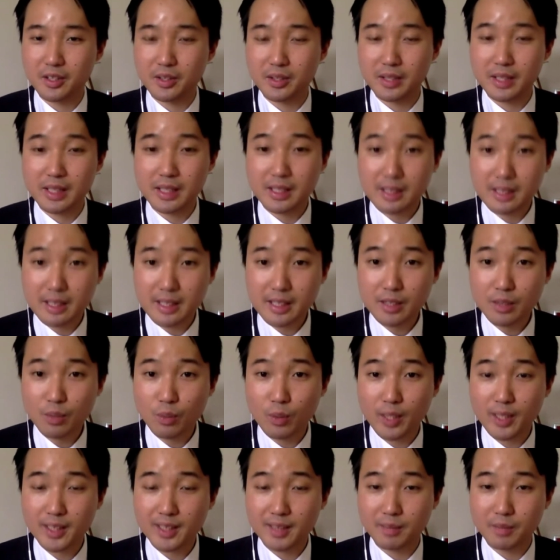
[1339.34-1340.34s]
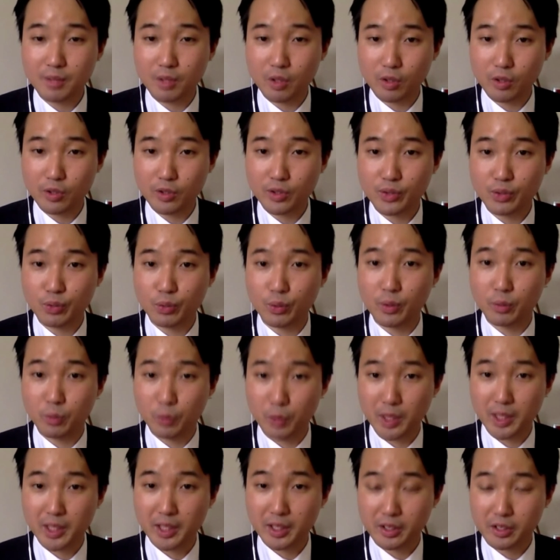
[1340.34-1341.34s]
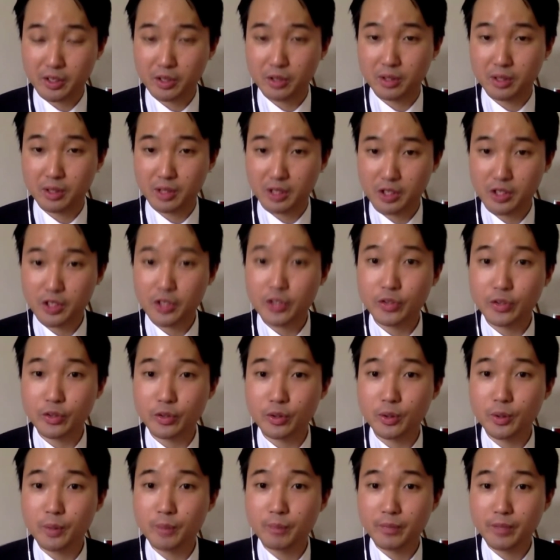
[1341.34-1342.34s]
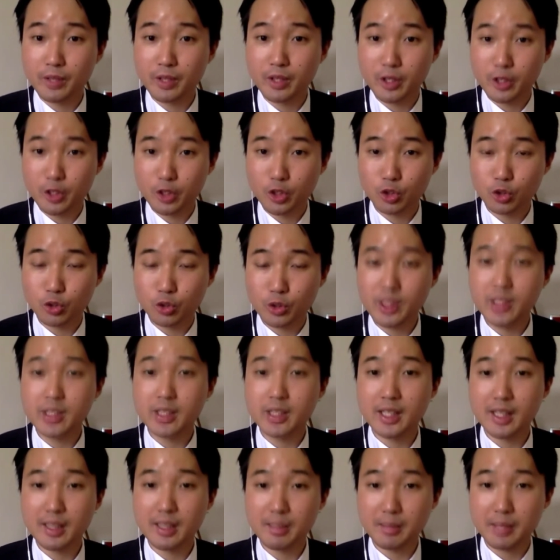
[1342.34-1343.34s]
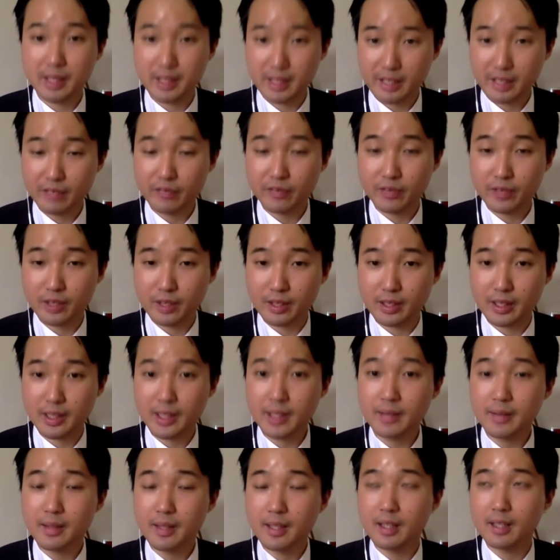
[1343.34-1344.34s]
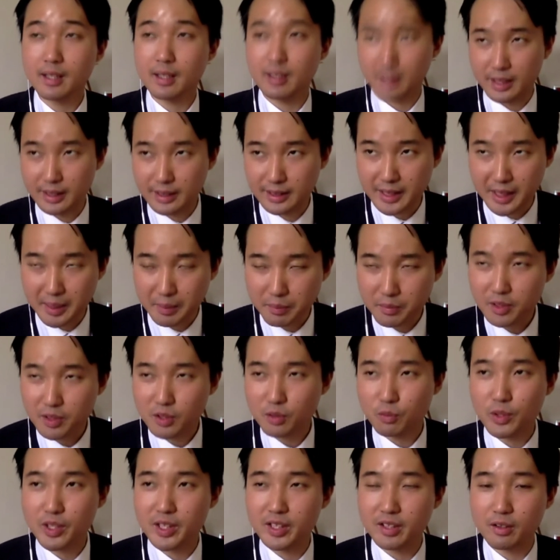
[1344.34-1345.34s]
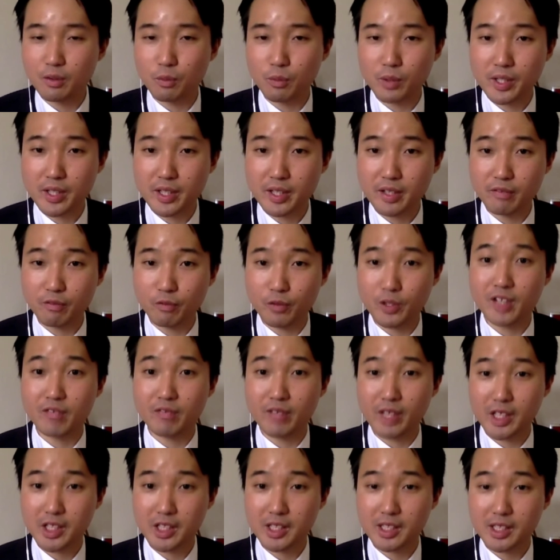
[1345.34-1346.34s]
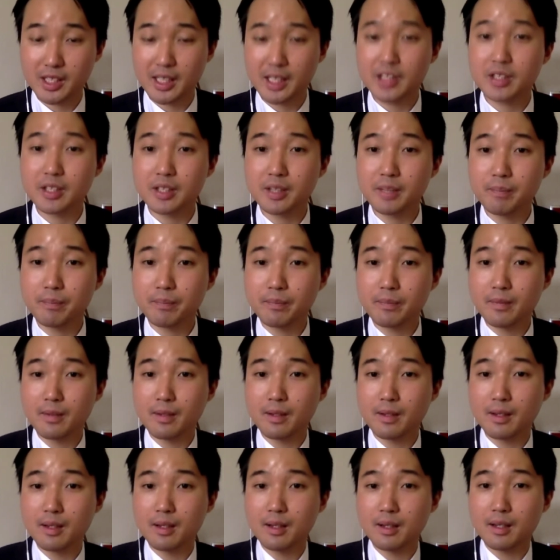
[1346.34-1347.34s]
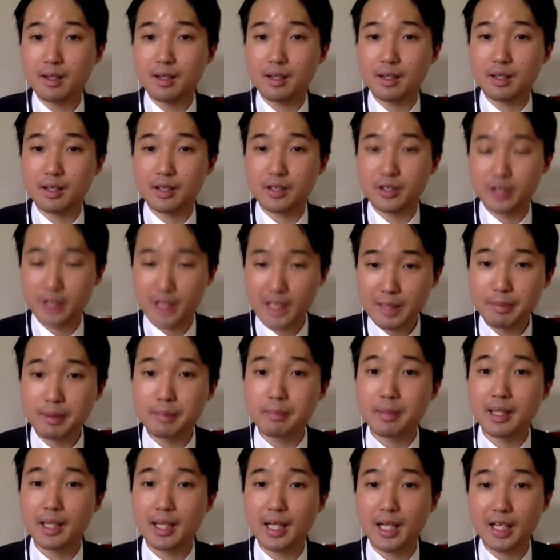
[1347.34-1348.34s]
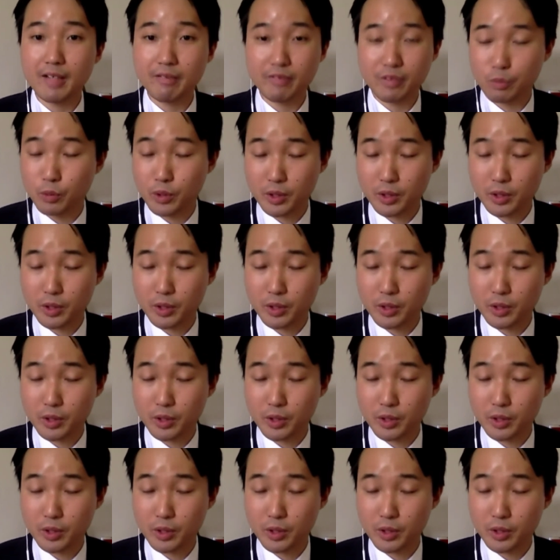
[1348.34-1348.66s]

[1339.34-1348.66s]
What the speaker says: Italy, where some doctors were willing to continue treating him indefinitely. It seemed with a ventilator to keep him alive. It